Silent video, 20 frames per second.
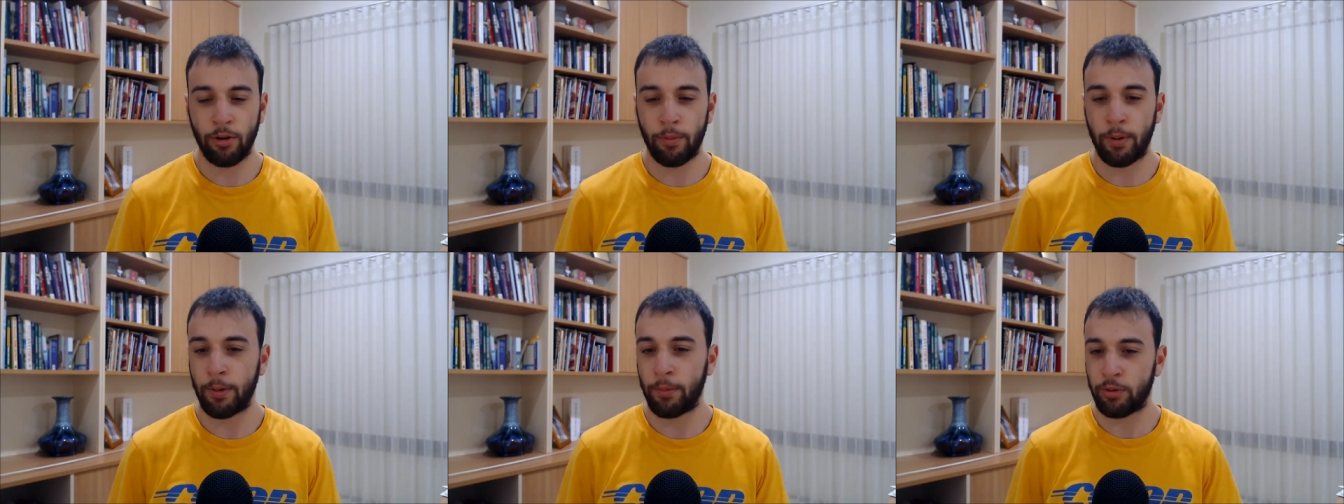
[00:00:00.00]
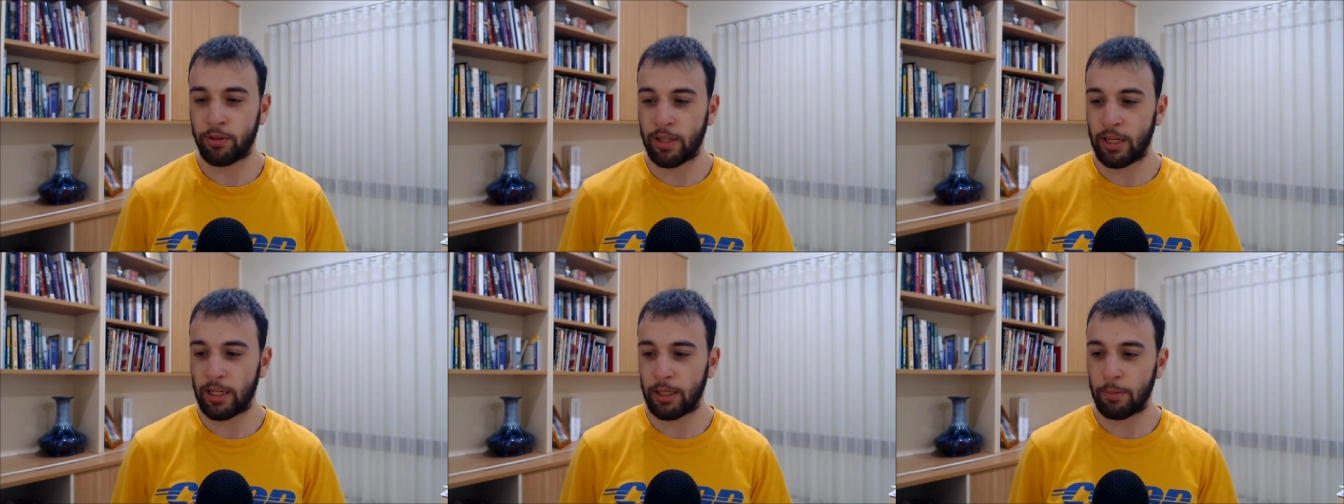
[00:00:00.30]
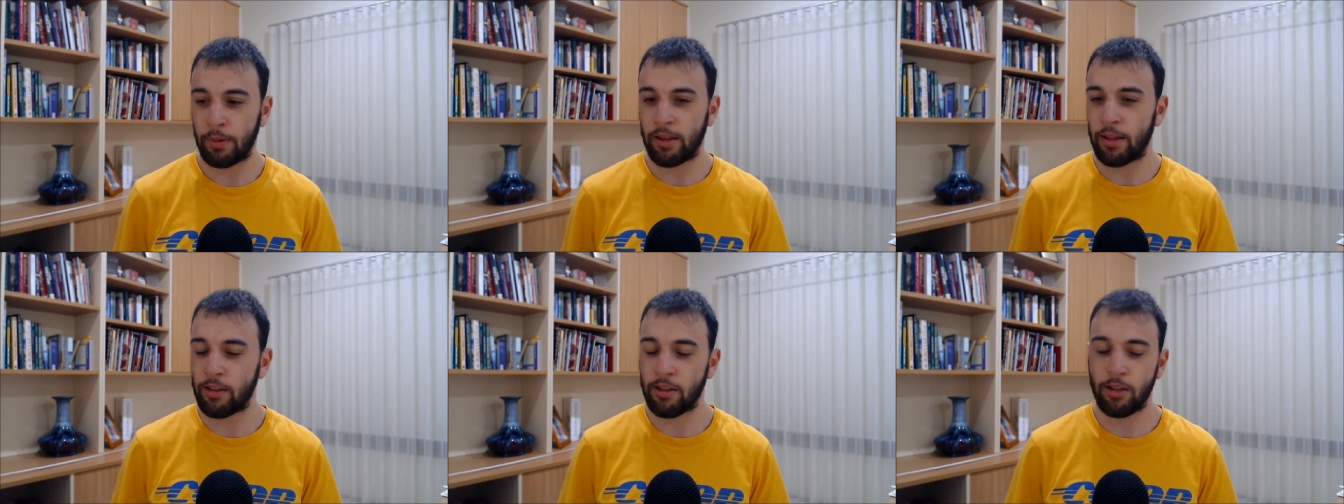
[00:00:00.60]
People were telling
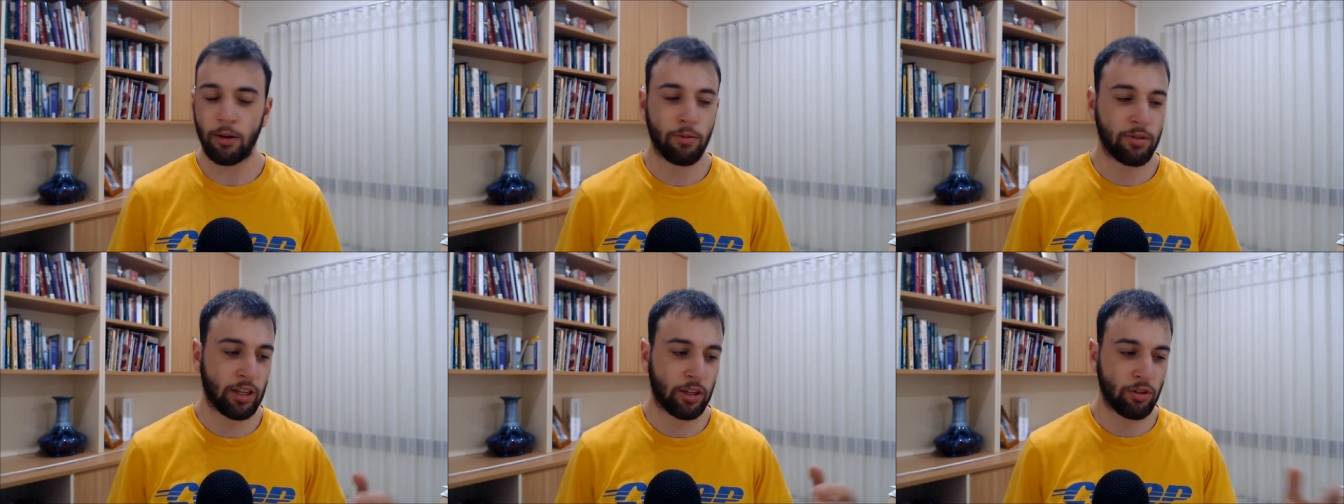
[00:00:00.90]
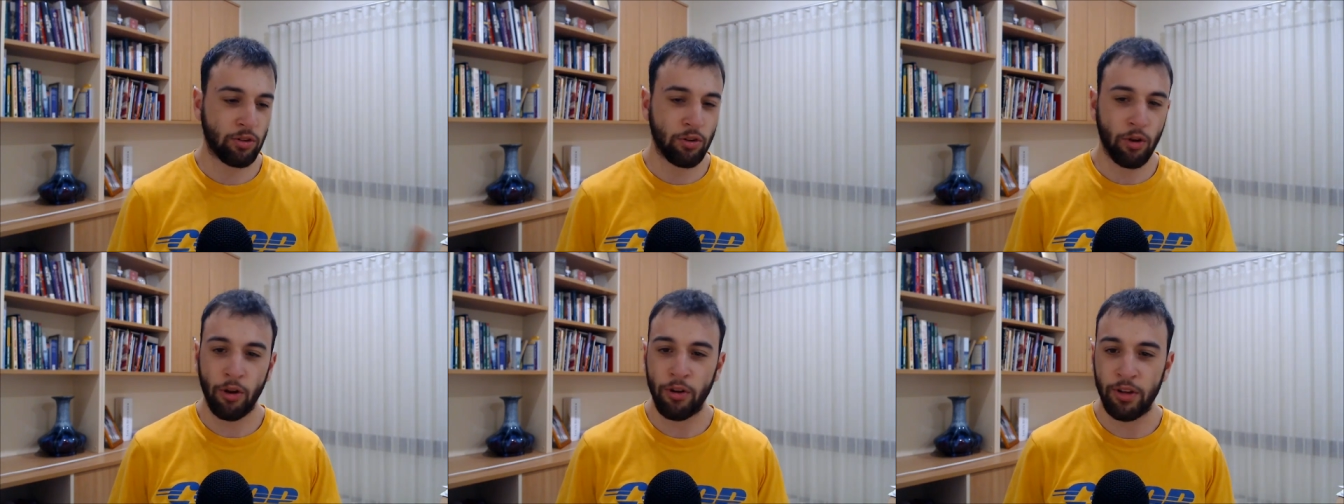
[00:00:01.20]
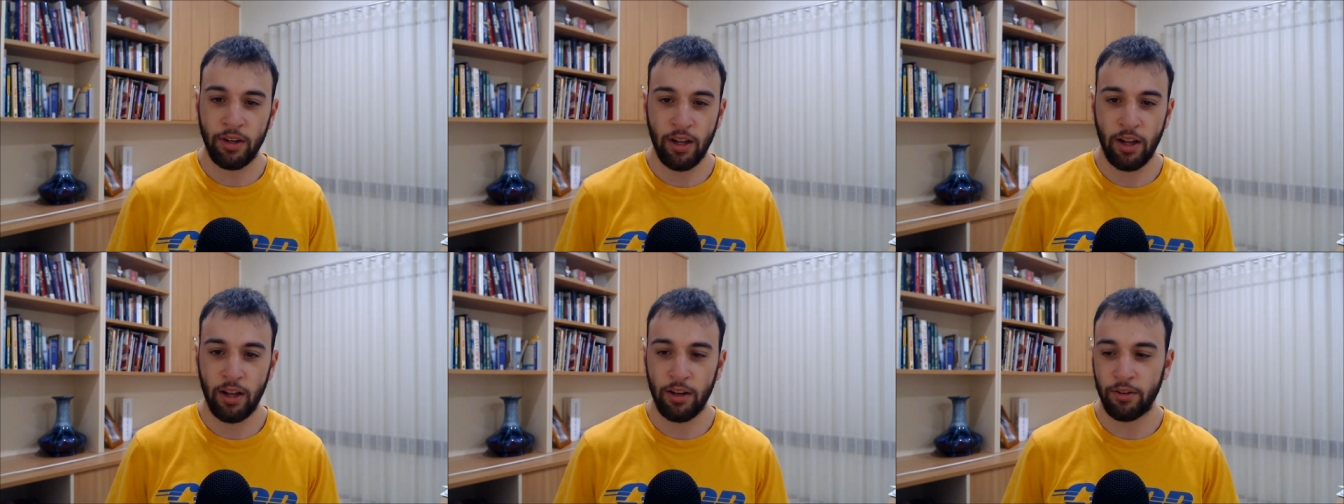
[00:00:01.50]
me this, and I was like, no,
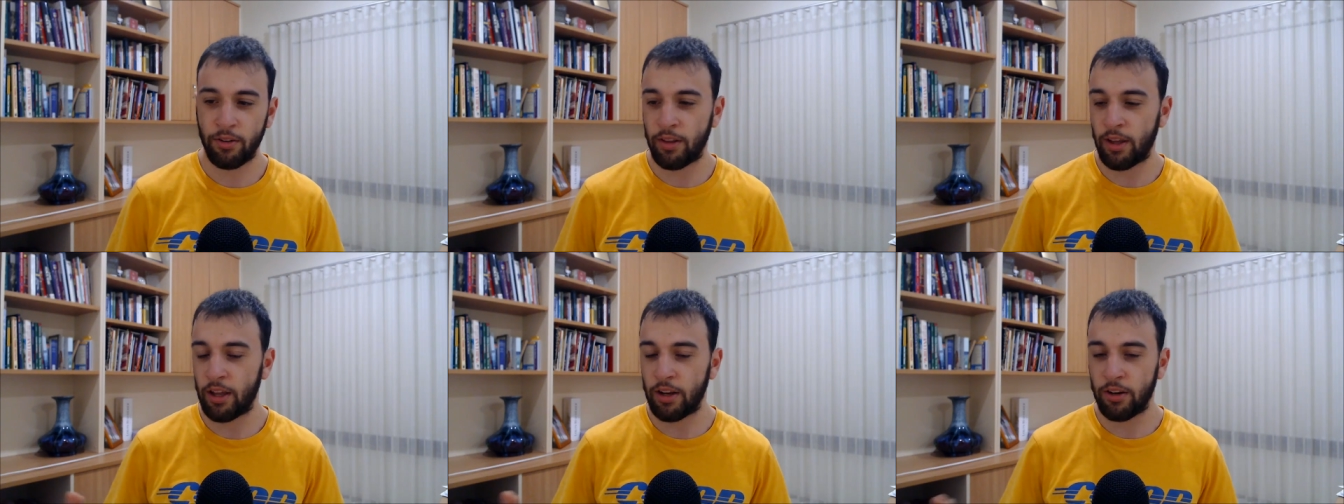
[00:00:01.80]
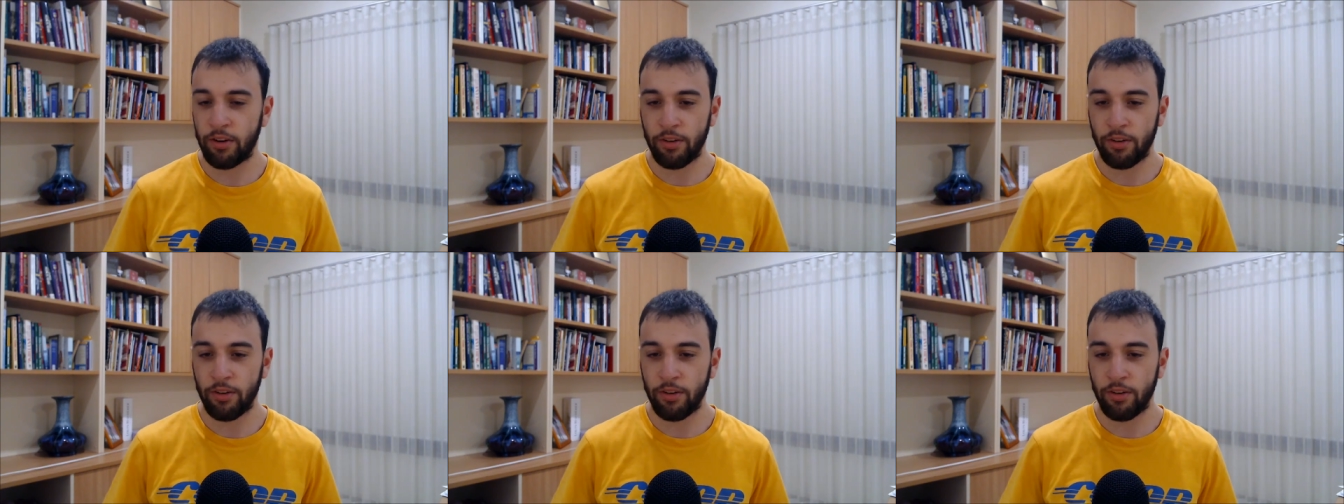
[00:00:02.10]
you can't do that.